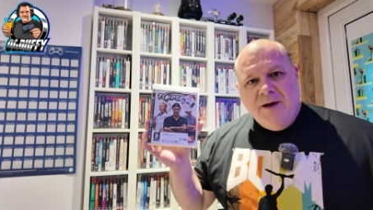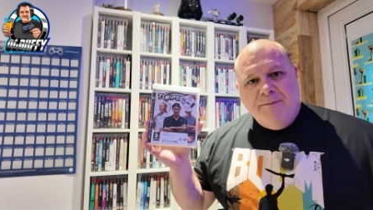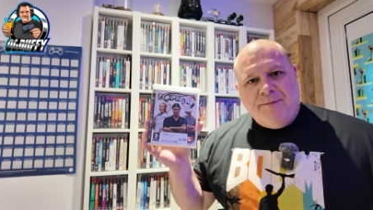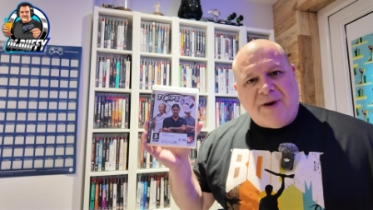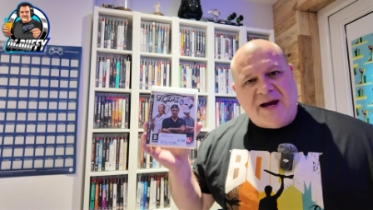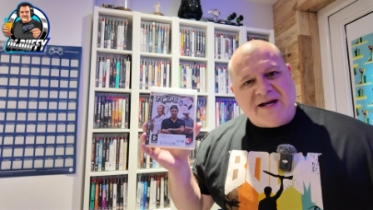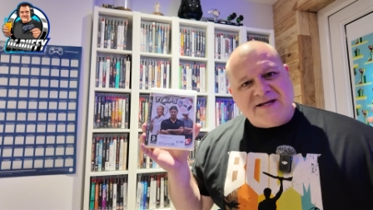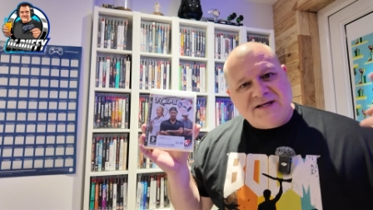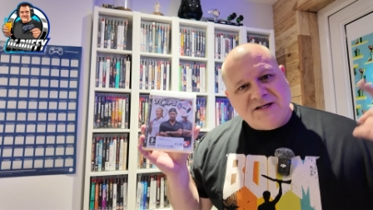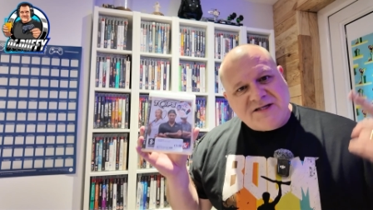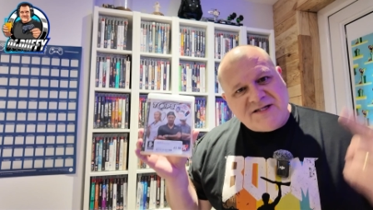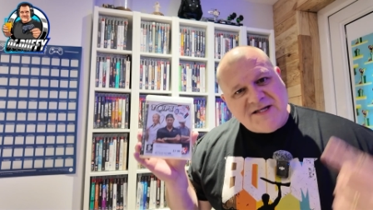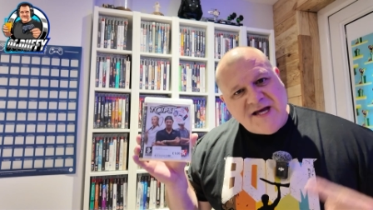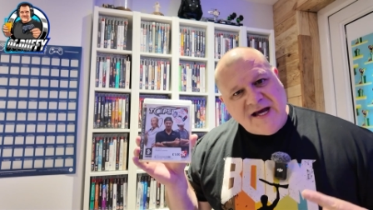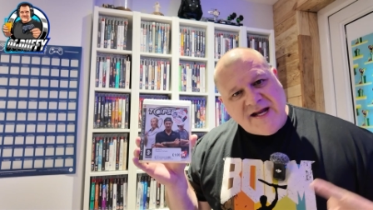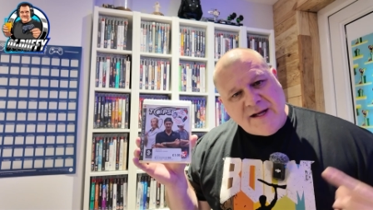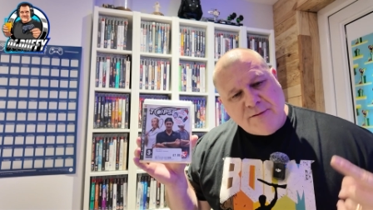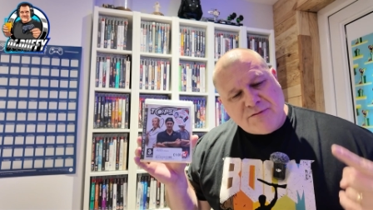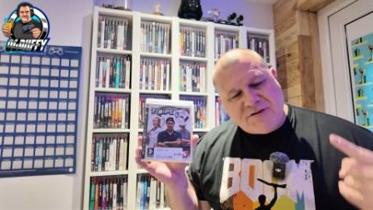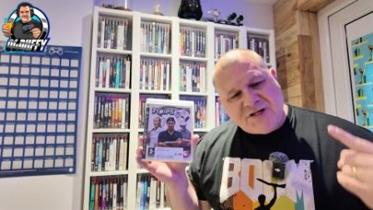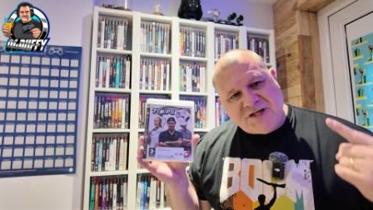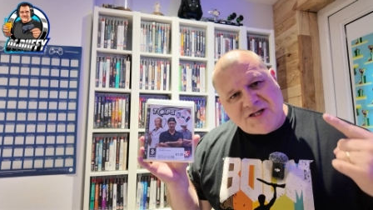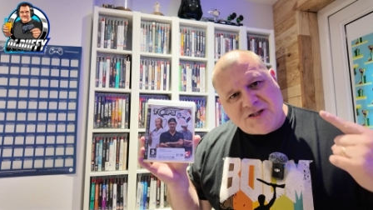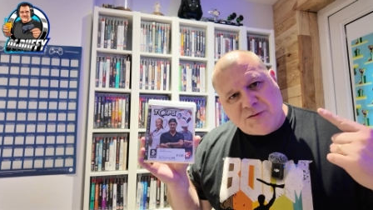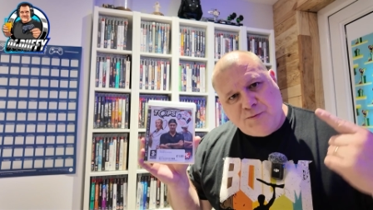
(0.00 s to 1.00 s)
But as I said, it
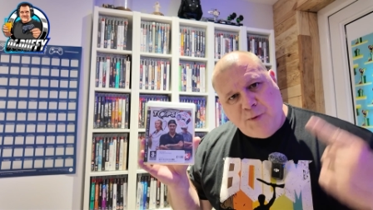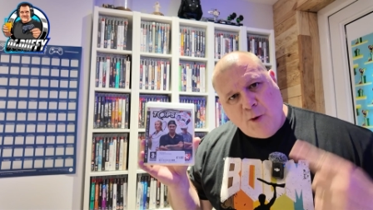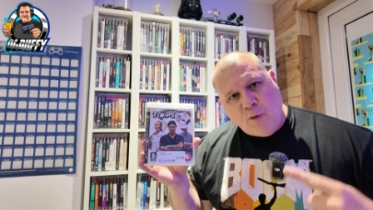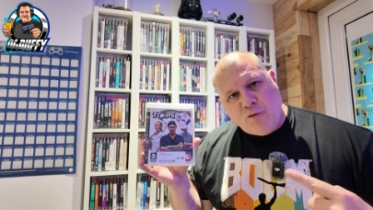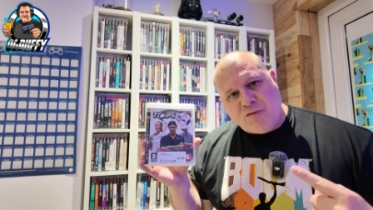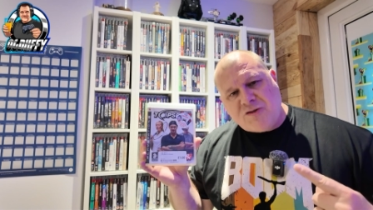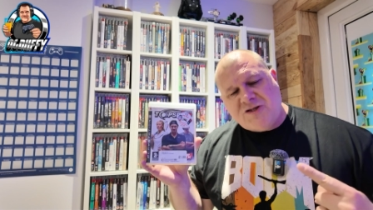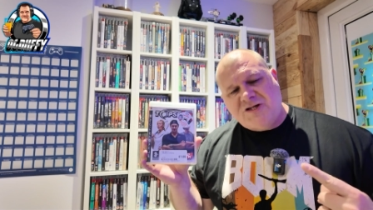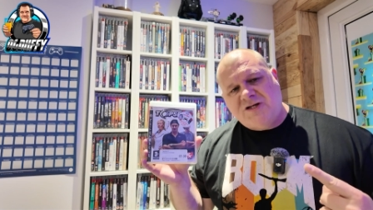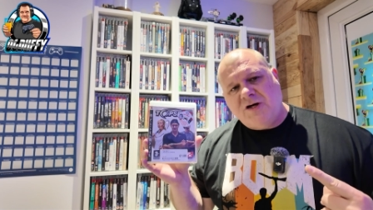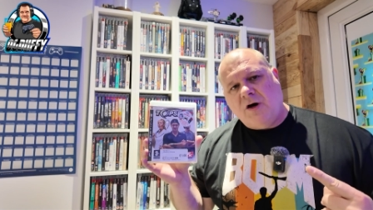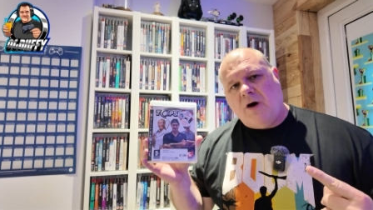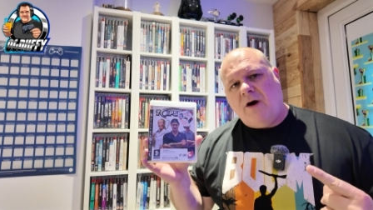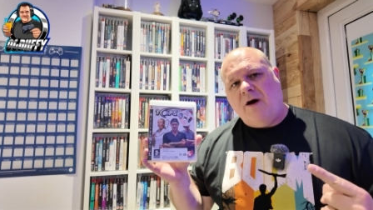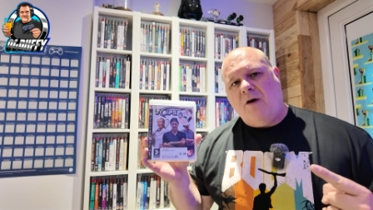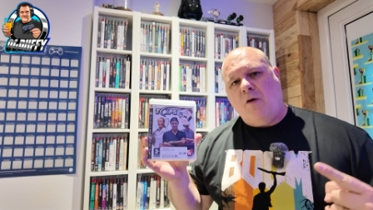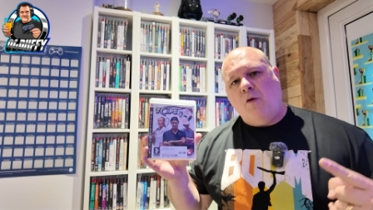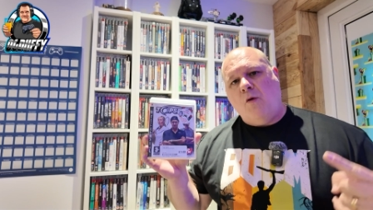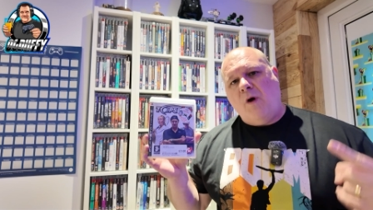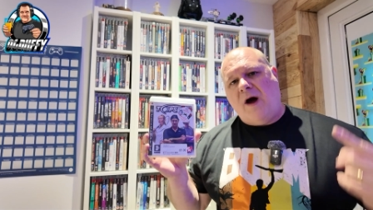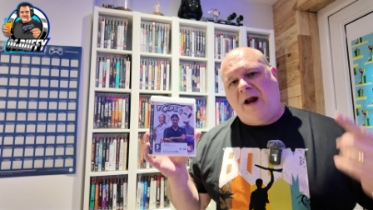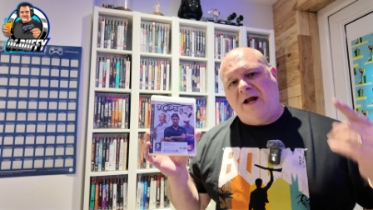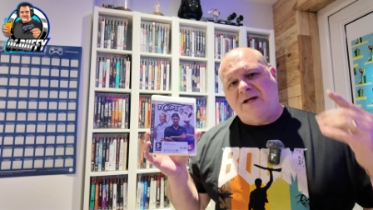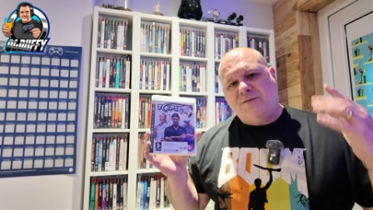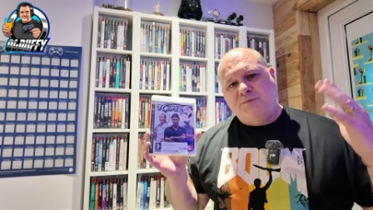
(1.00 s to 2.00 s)
was a sports
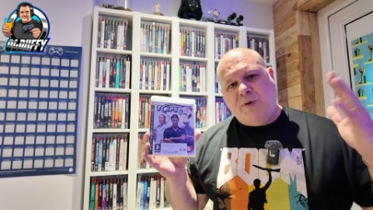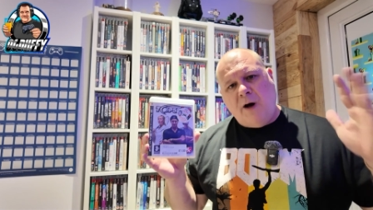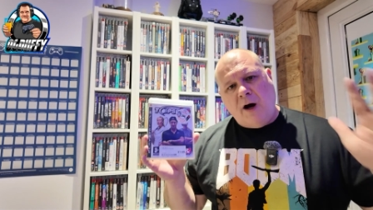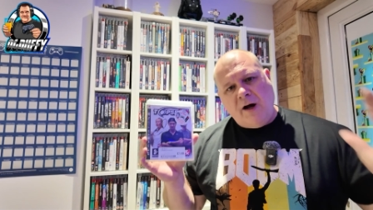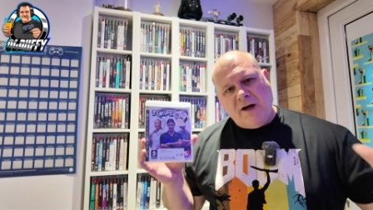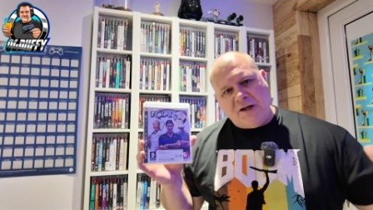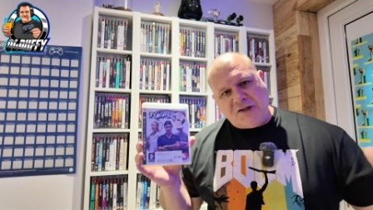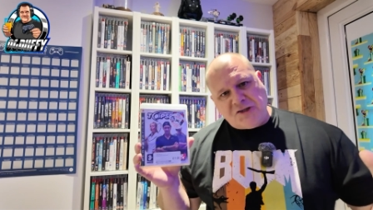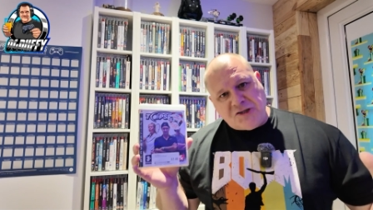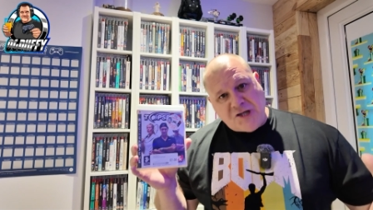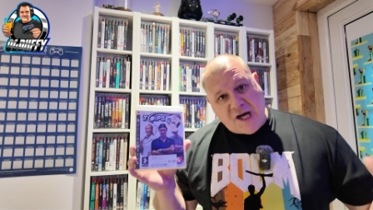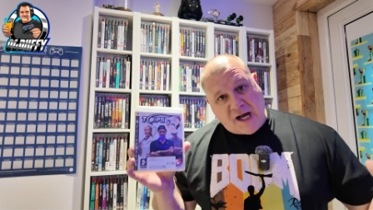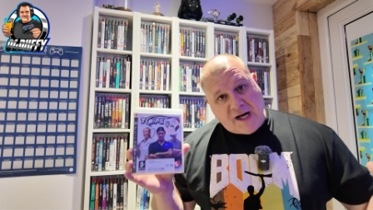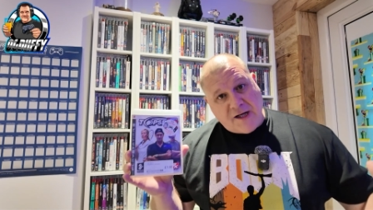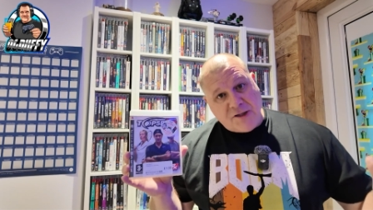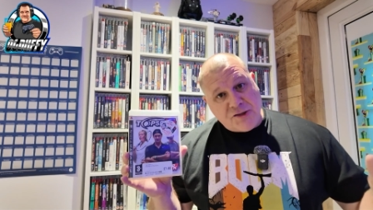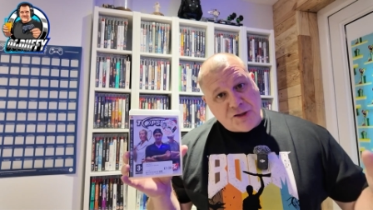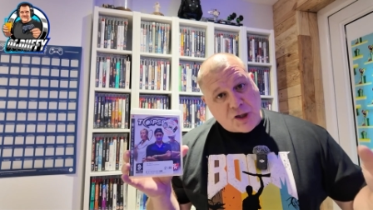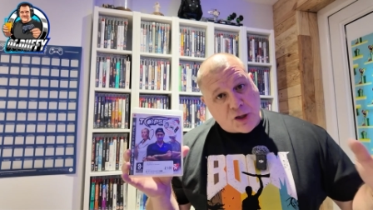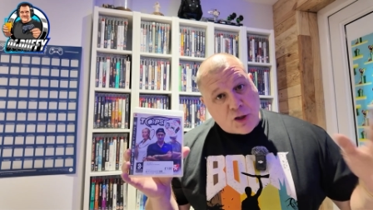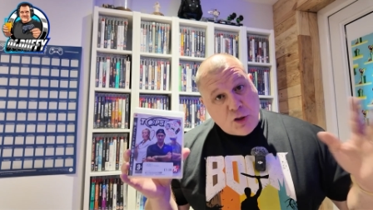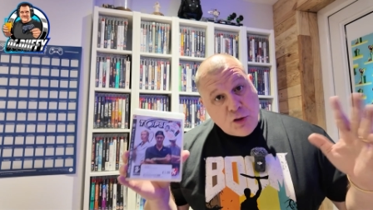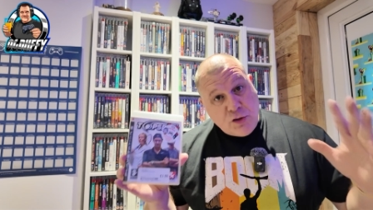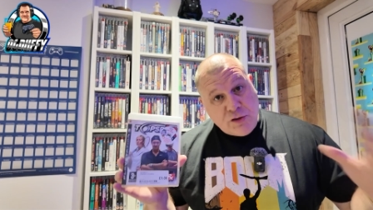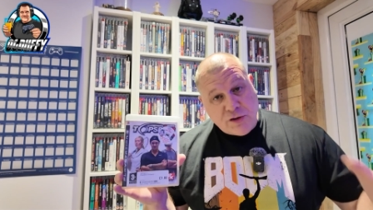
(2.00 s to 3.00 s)
title, and as part of the challenge
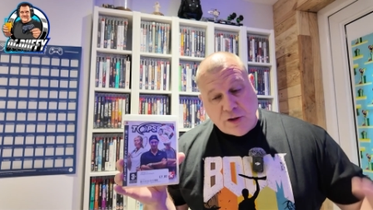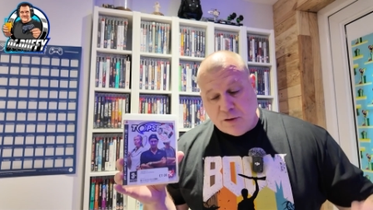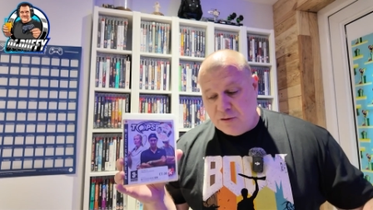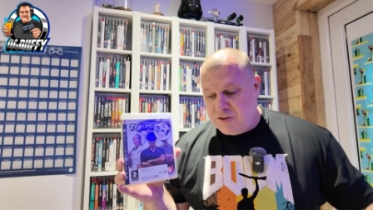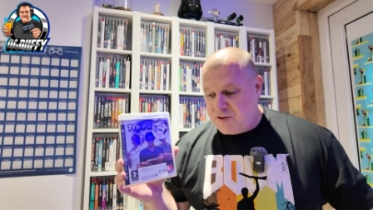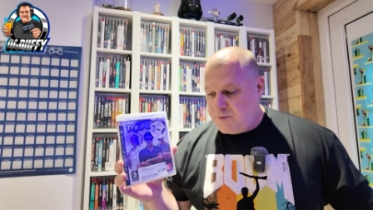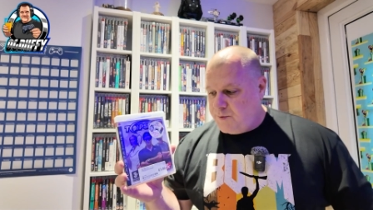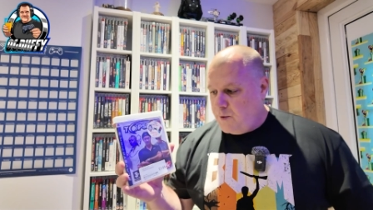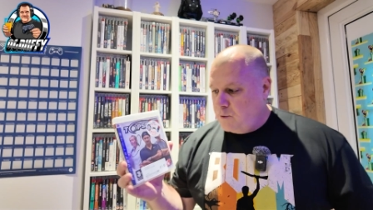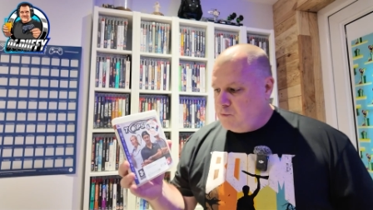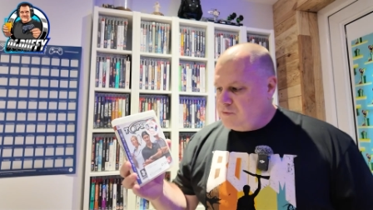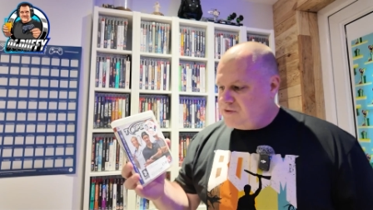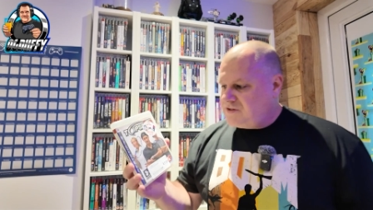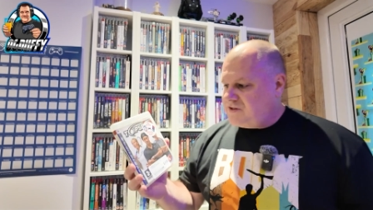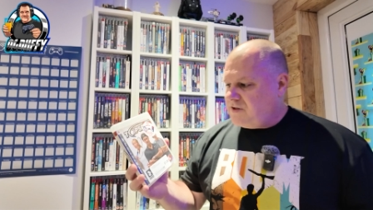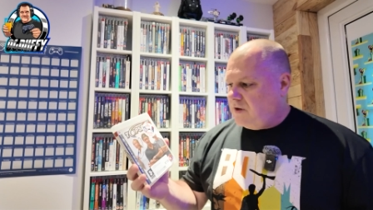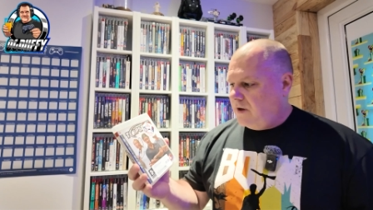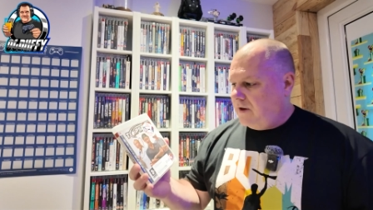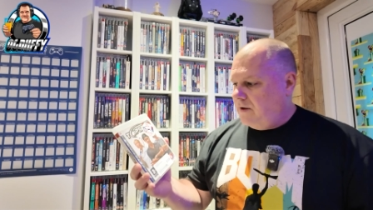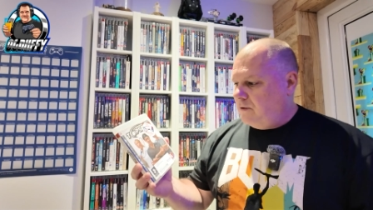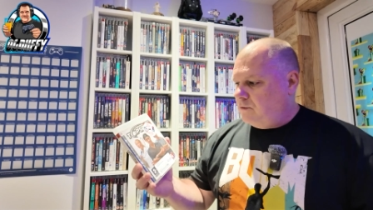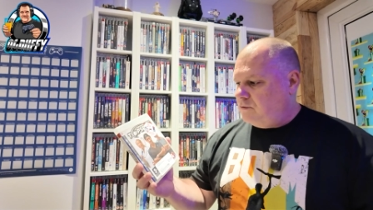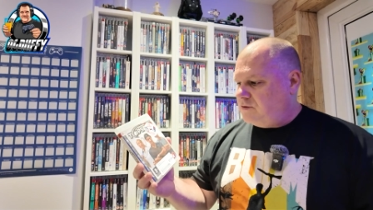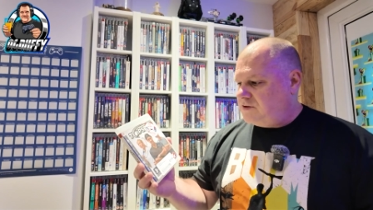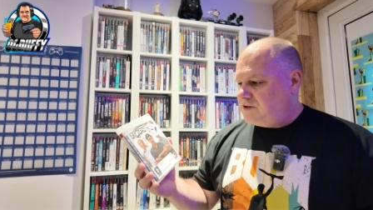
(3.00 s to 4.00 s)
I couldn't do sports
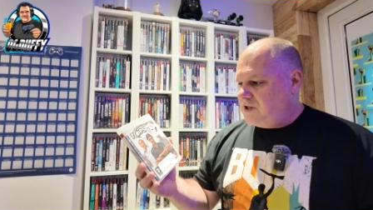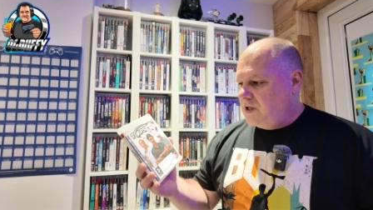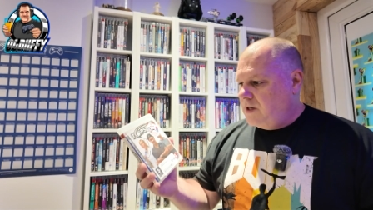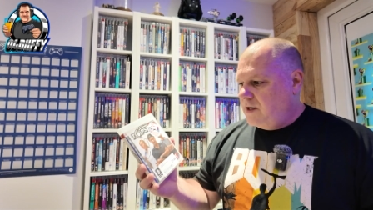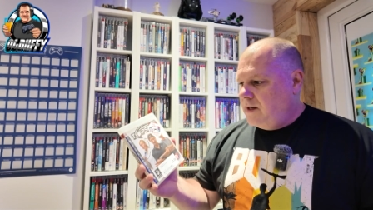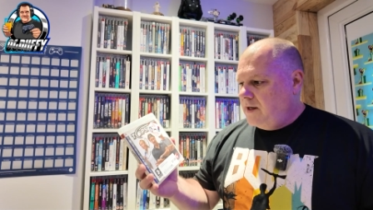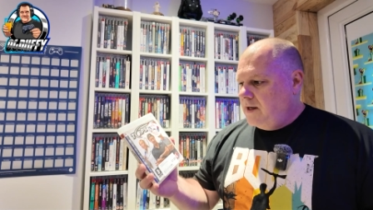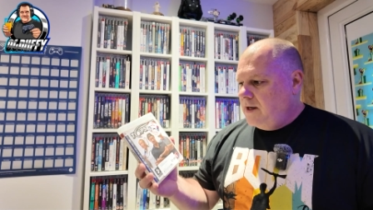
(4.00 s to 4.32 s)
titles.